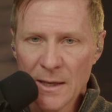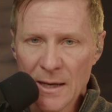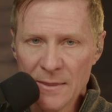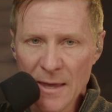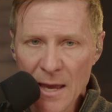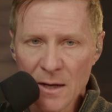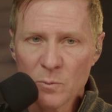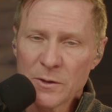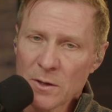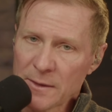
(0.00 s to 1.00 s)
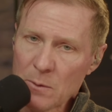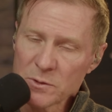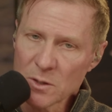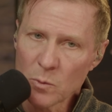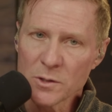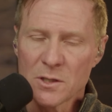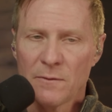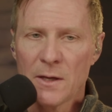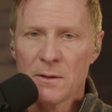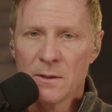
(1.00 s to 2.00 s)
And then we thought that was the worst of
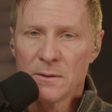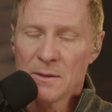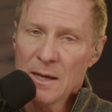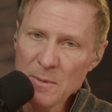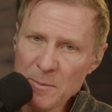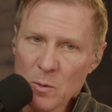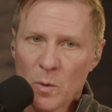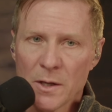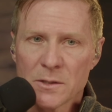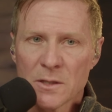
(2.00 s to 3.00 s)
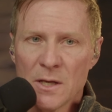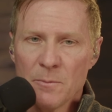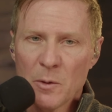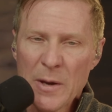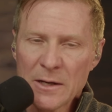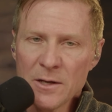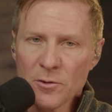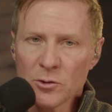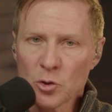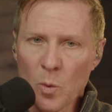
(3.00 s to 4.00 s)
it, and maybe it was, but we had
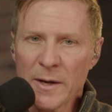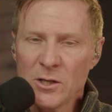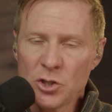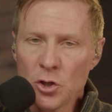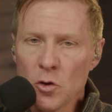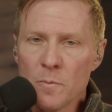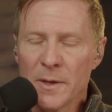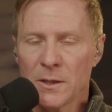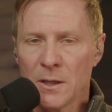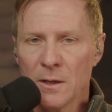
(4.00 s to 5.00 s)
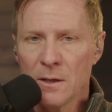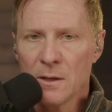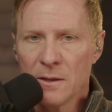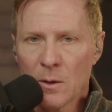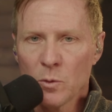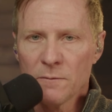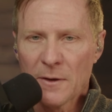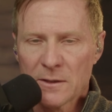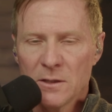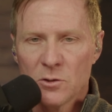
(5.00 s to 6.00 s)
another 22 million that were
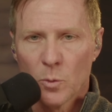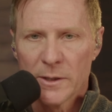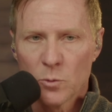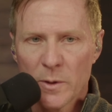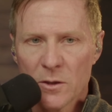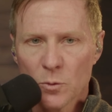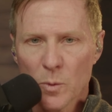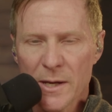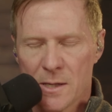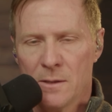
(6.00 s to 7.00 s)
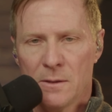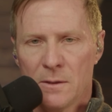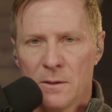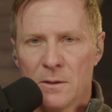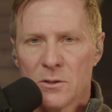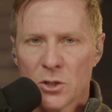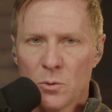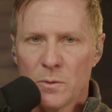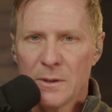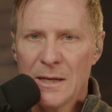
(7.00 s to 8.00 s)
infected in 2023.
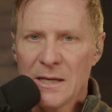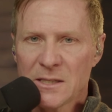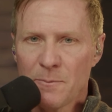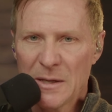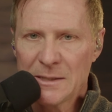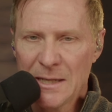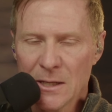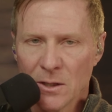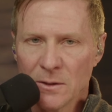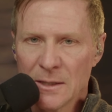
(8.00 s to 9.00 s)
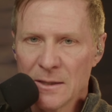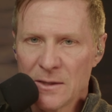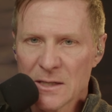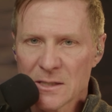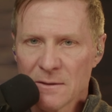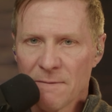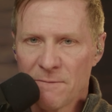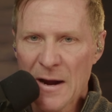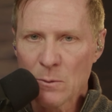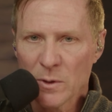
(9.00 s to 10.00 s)
So it's a big deal. This
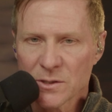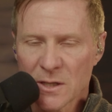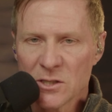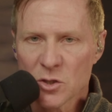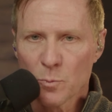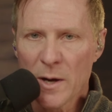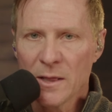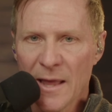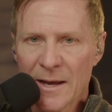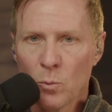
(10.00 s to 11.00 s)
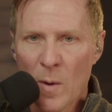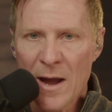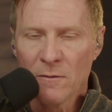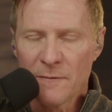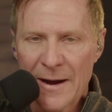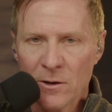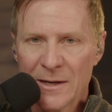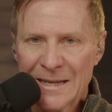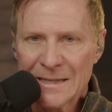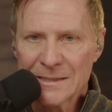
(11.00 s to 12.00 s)
virus can spread like wildfire,
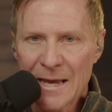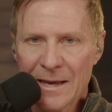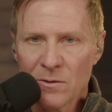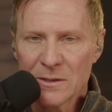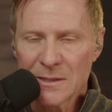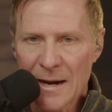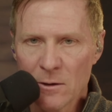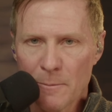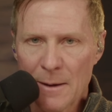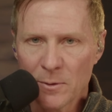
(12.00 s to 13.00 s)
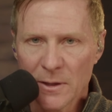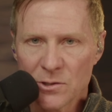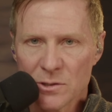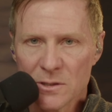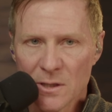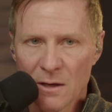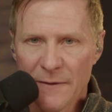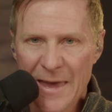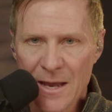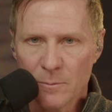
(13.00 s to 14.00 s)
and it can take out entire populations of
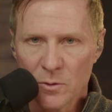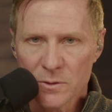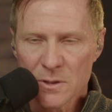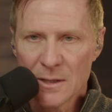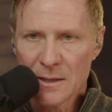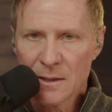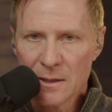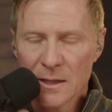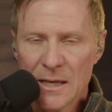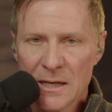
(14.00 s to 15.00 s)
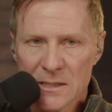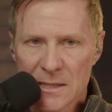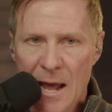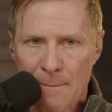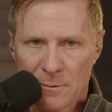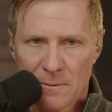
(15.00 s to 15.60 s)
animals in a snap,